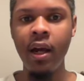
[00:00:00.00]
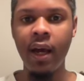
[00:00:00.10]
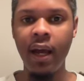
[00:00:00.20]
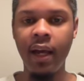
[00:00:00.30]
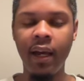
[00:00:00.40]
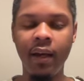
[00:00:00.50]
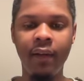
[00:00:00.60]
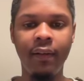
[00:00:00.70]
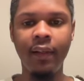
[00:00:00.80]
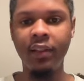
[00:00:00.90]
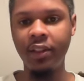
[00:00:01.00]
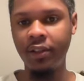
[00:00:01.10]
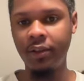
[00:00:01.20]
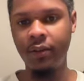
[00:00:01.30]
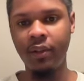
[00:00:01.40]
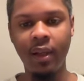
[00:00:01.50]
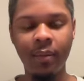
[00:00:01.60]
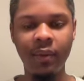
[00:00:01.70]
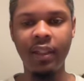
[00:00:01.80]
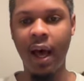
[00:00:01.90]
and it just
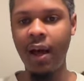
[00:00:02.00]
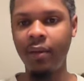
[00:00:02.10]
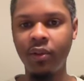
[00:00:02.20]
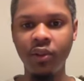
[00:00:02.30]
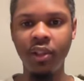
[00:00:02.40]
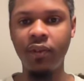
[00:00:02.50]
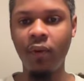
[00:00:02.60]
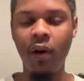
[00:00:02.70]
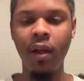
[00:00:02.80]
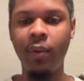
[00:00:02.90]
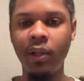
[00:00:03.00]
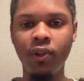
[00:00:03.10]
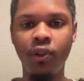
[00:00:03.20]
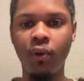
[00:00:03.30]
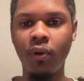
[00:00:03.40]
sometimes you just fall up a little short,